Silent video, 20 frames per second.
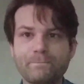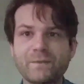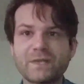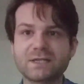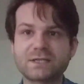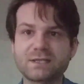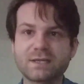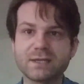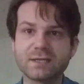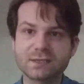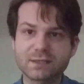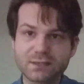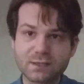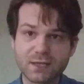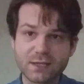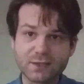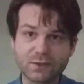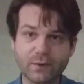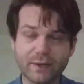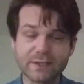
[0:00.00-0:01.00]

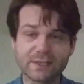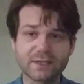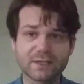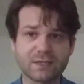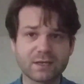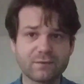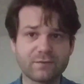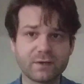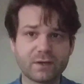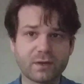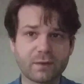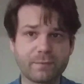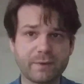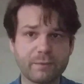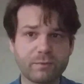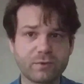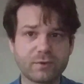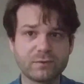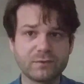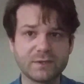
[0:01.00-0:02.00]
That's crazy stuff. A lot of
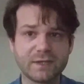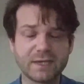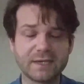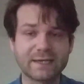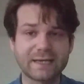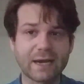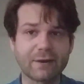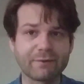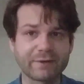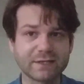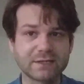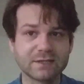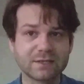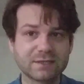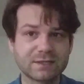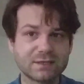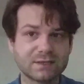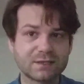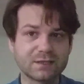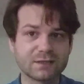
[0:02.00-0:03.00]
people need
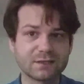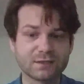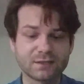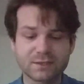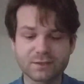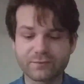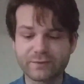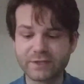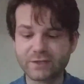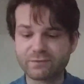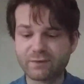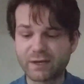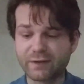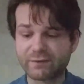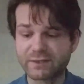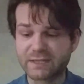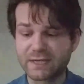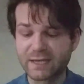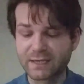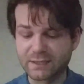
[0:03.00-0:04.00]
characters to reach 5
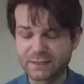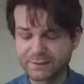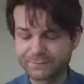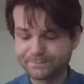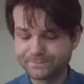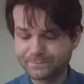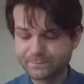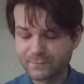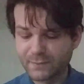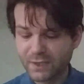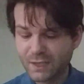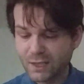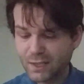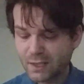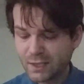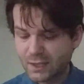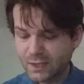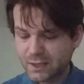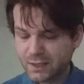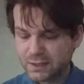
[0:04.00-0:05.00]
attacks.
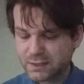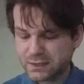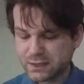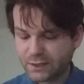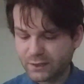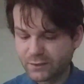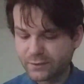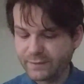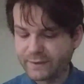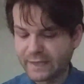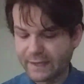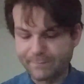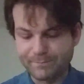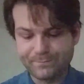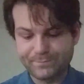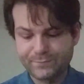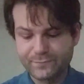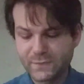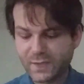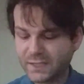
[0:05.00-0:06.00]
So yeah,
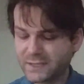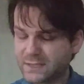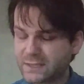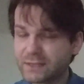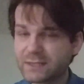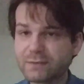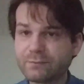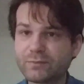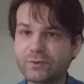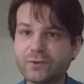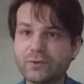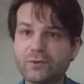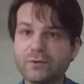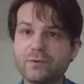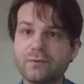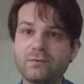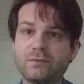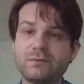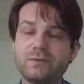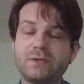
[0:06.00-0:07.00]
nice and
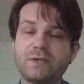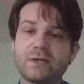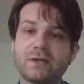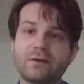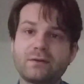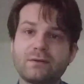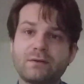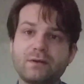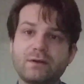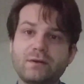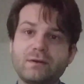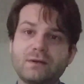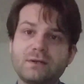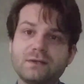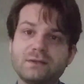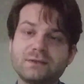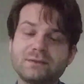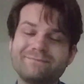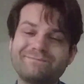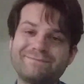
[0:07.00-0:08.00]
simple.
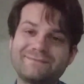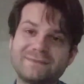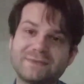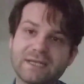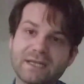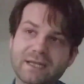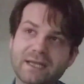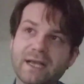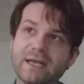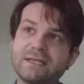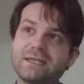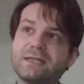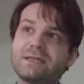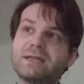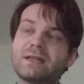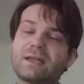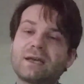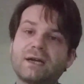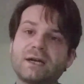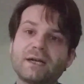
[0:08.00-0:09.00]
Dedicated to
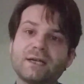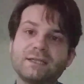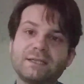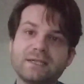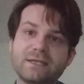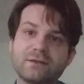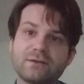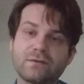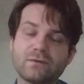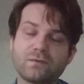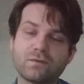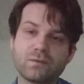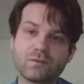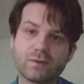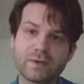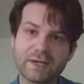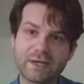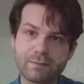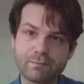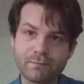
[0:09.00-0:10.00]
that idea of
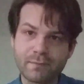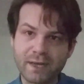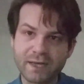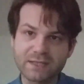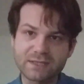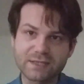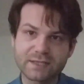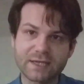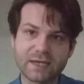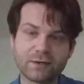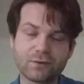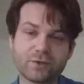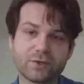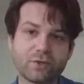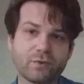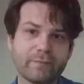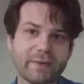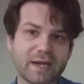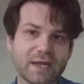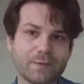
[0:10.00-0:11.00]
really maxing out on
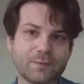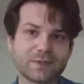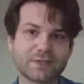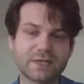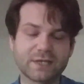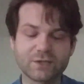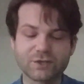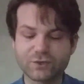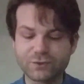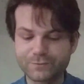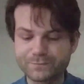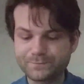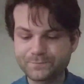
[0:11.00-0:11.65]
your melee potential.